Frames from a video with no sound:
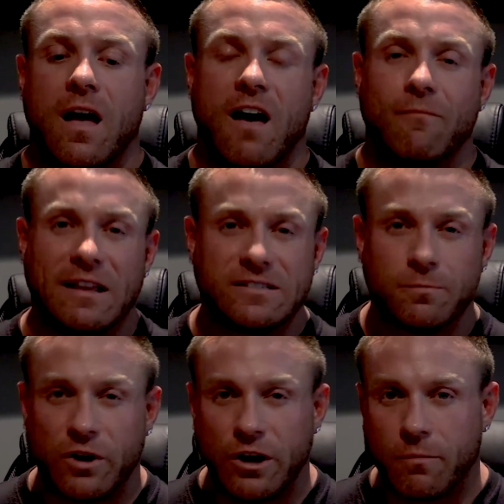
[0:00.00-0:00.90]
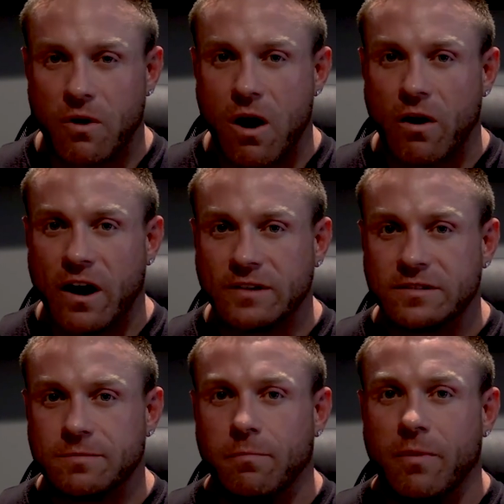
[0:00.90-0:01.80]
I've made some pretty good
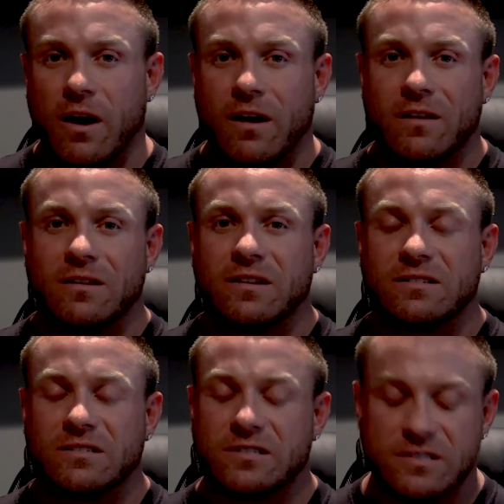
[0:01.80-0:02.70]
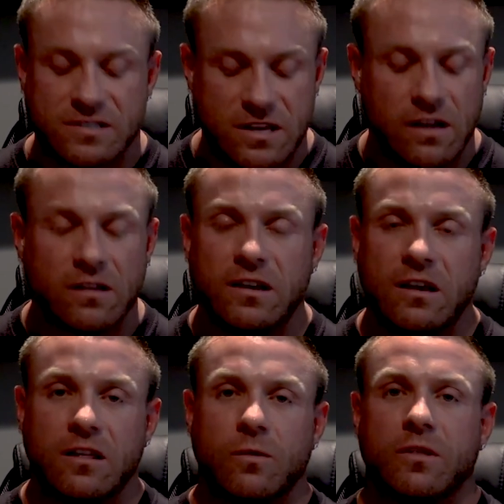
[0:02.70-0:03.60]
progress, but still
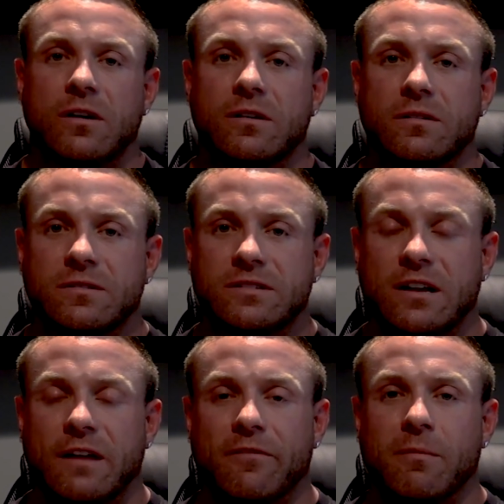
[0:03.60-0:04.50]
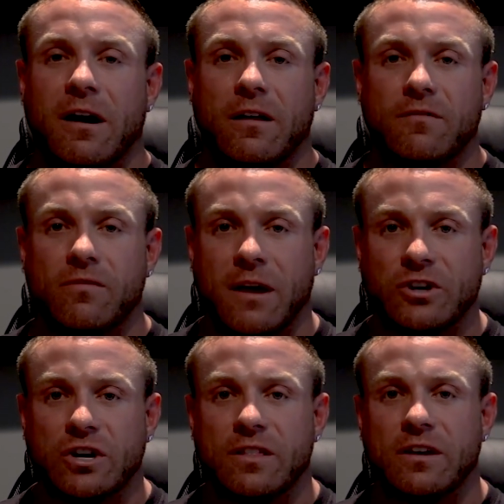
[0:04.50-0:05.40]
dealing with a significant amount of
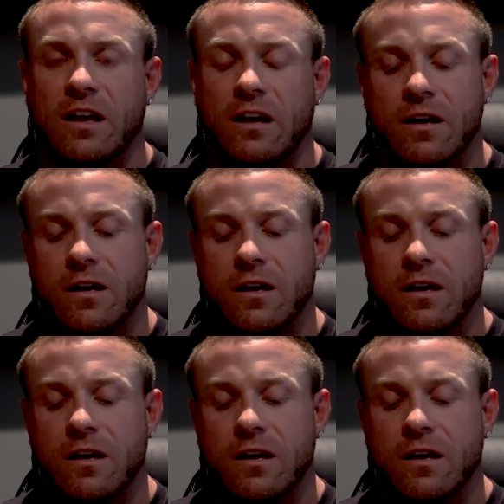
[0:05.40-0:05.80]
inflammation in the knee.